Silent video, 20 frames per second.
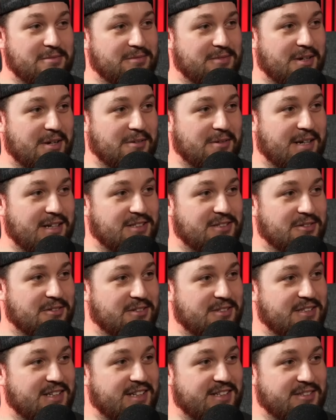Let's
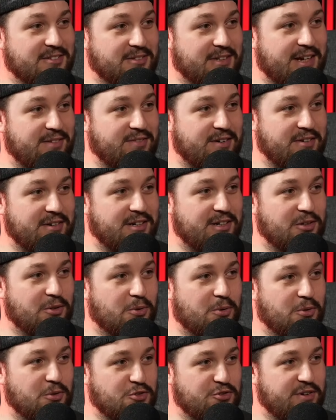not get very
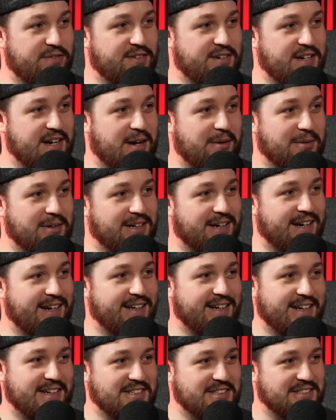lore driven now. Okay,
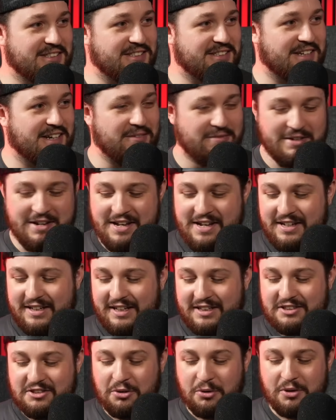let's just let's
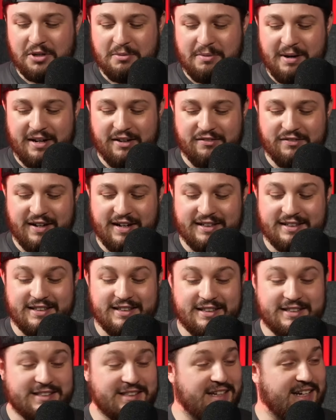talk about the fact
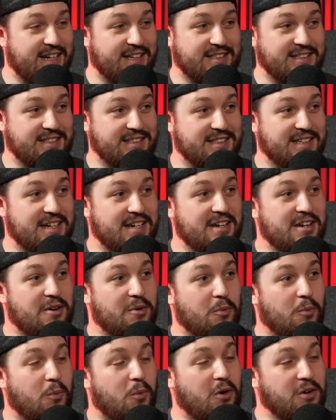that it is
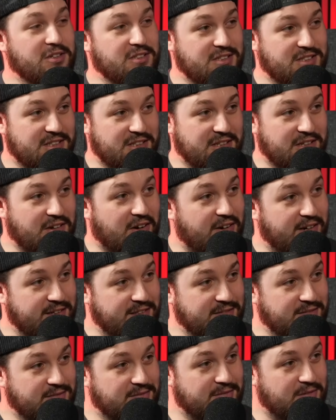1 to 9,
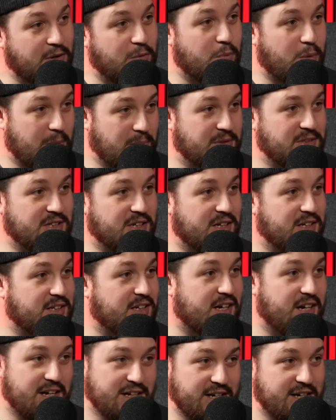or 1 Berserker
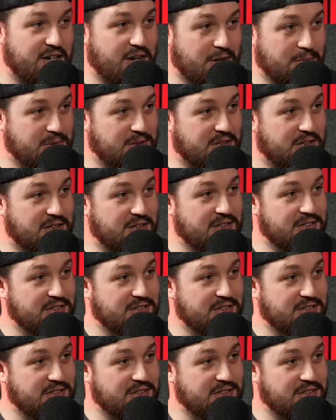and then 9 Berserkers.